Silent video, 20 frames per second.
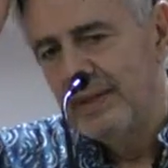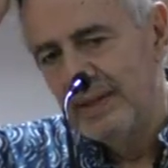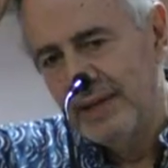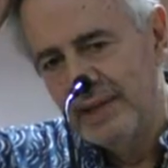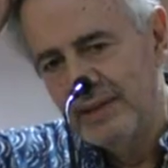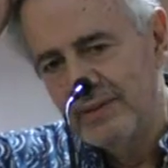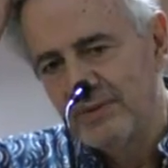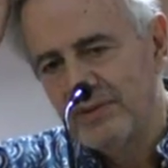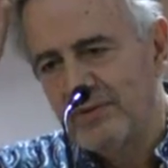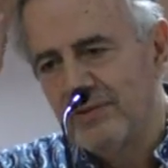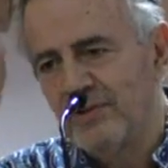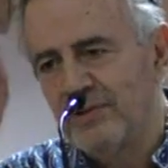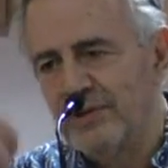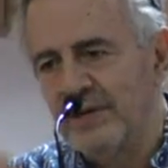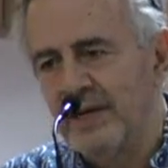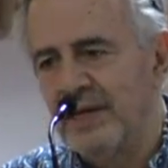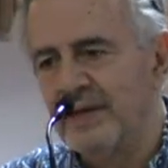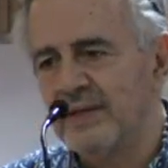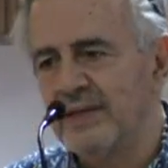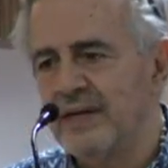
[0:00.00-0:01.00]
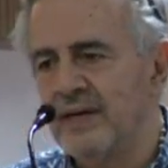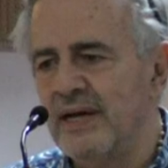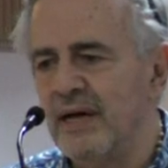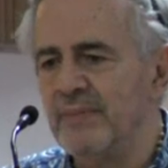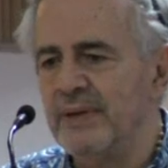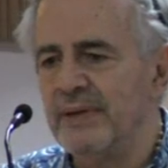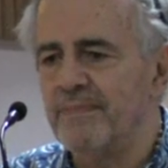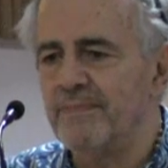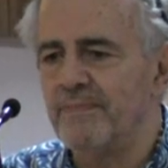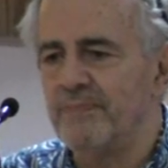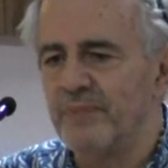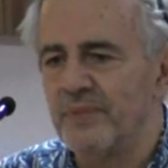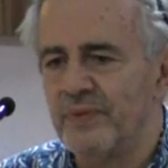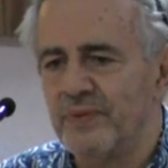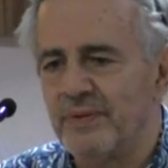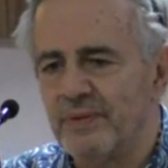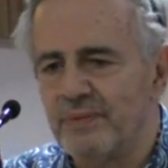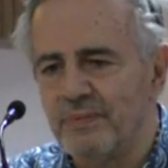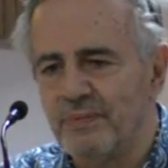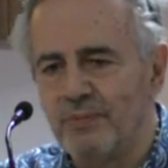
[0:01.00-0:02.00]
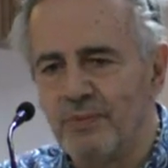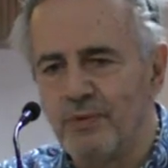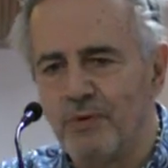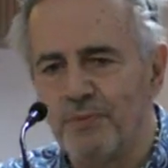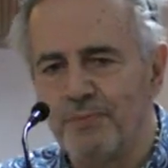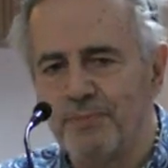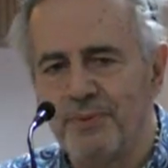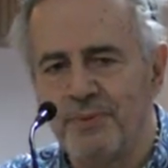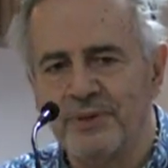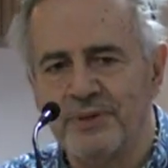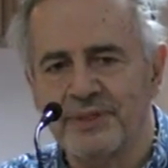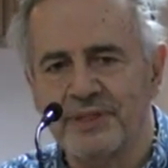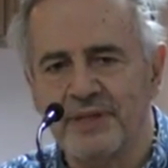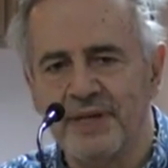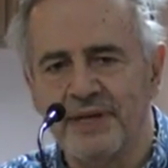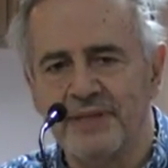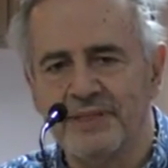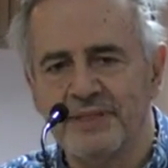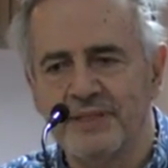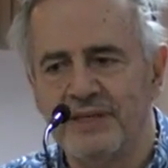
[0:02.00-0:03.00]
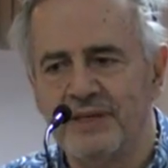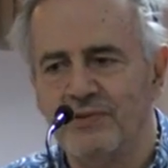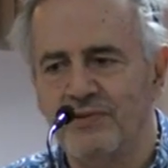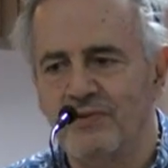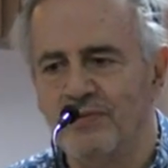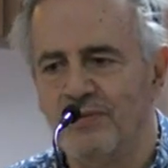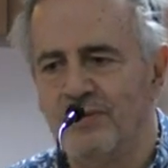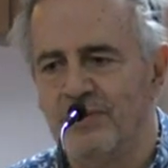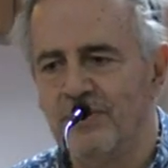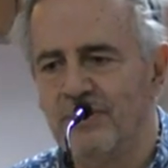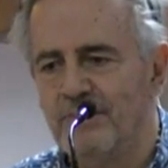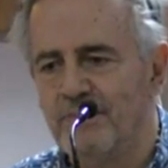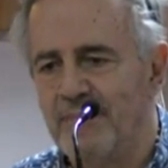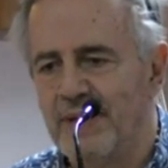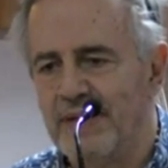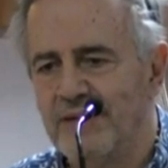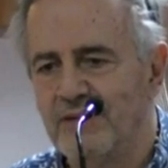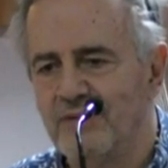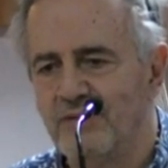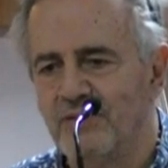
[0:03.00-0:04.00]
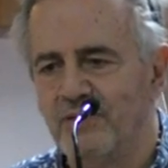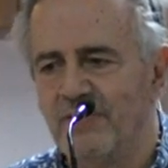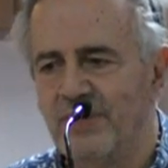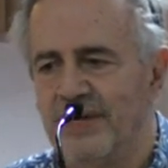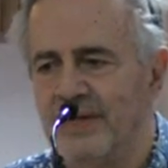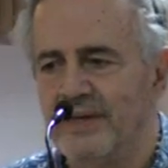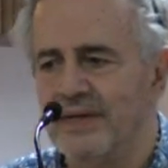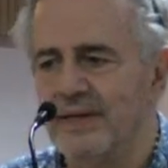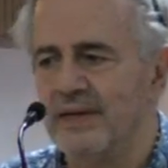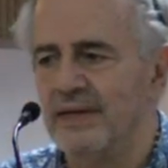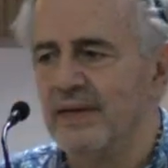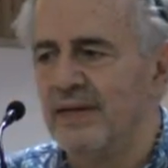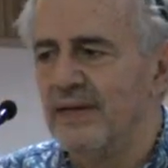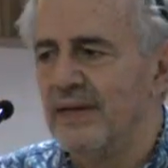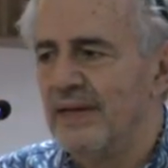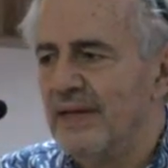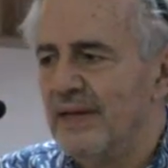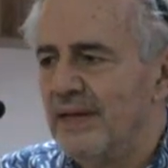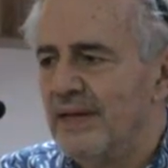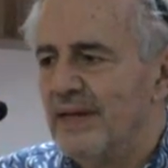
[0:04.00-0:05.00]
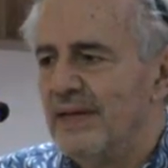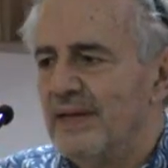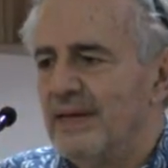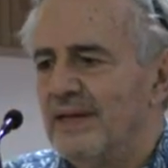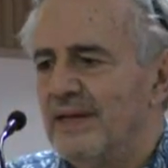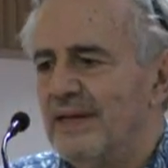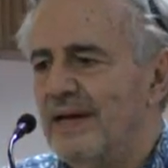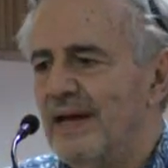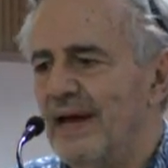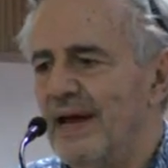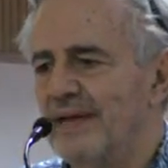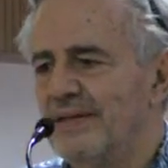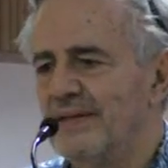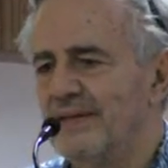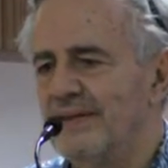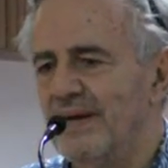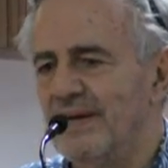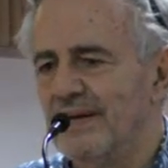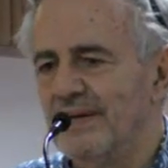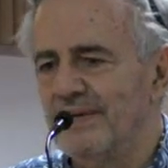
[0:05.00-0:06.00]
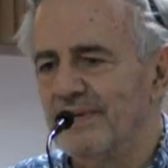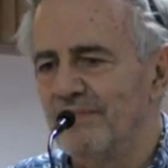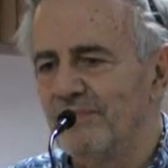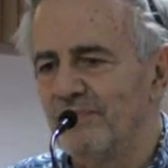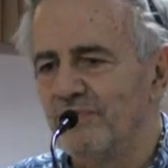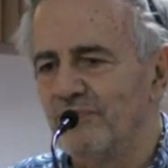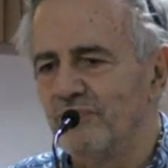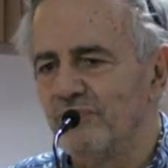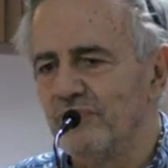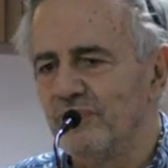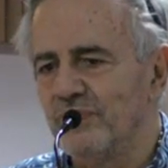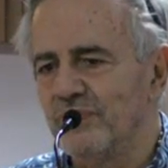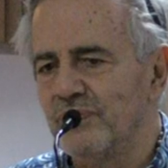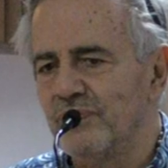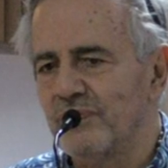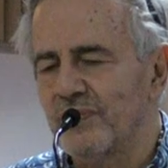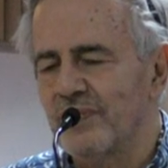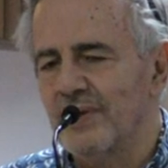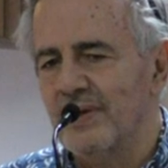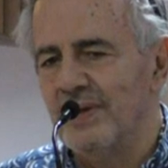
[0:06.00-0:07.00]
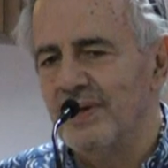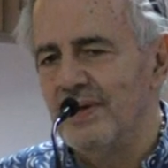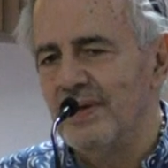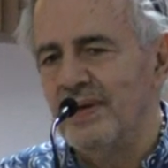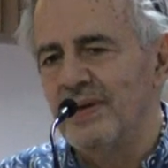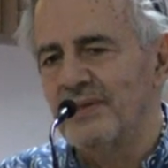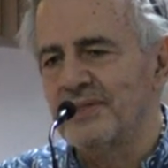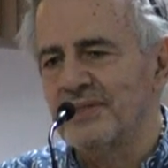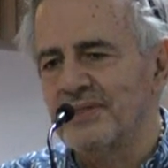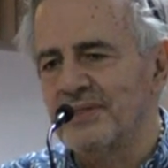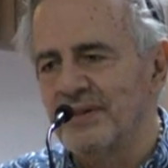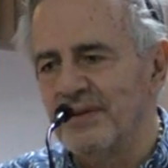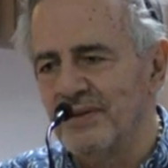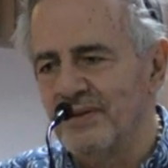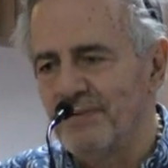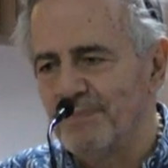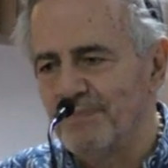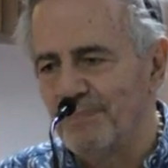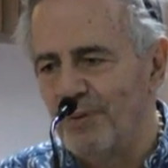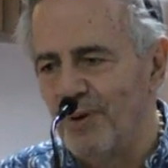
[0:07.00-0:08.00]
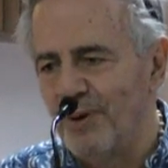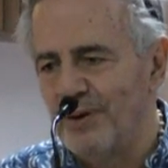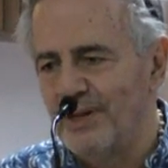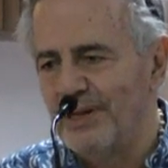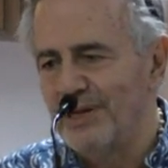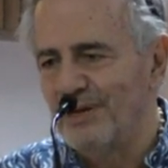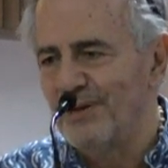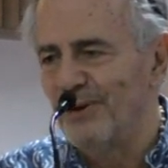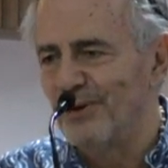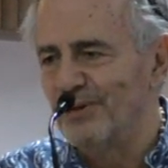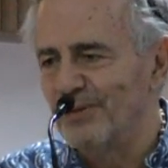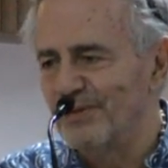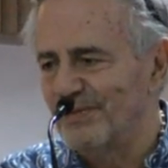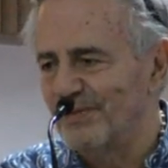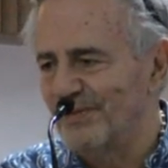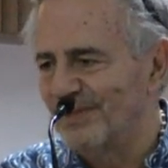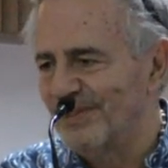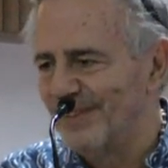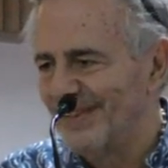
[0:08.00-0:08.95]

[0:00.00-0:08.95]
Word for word: in, in coming more precisely to the Mediterranean, and I'd, it's a polyglot,